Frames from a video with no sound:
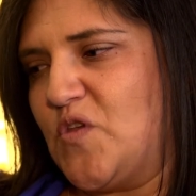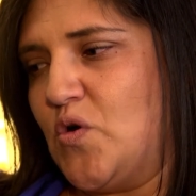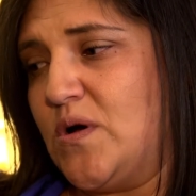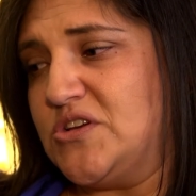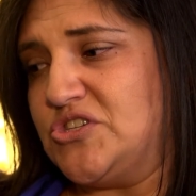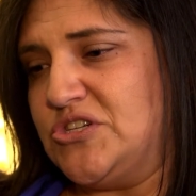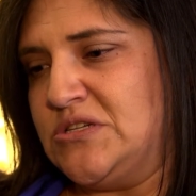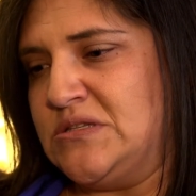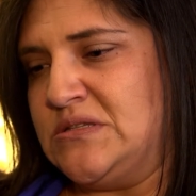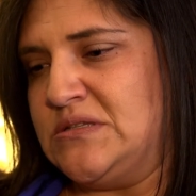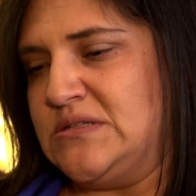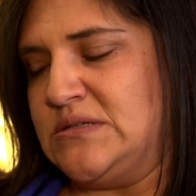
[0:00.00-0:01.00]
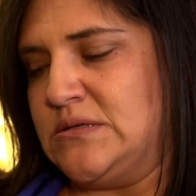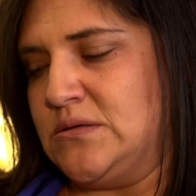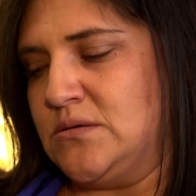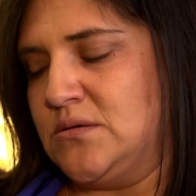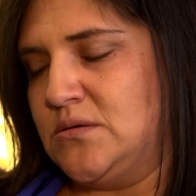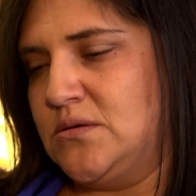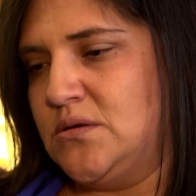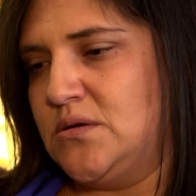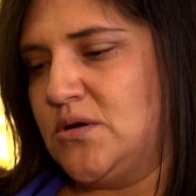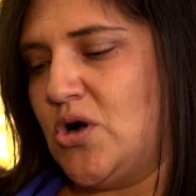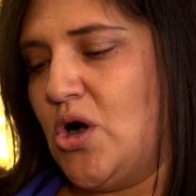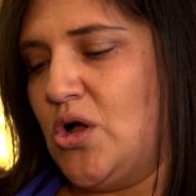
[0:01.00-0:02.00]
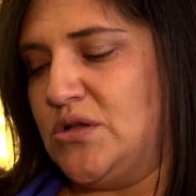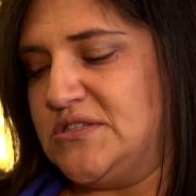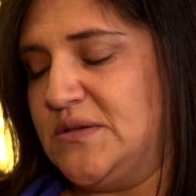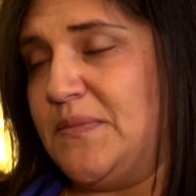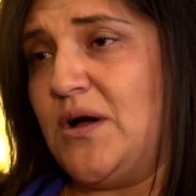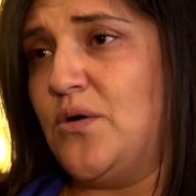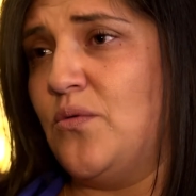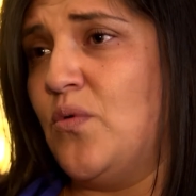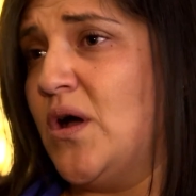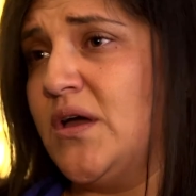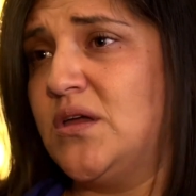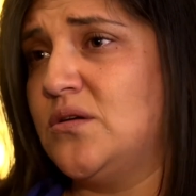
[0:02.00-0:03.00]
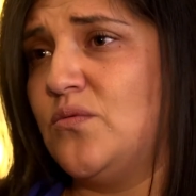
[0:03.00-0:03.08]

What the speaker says: questions and calls about what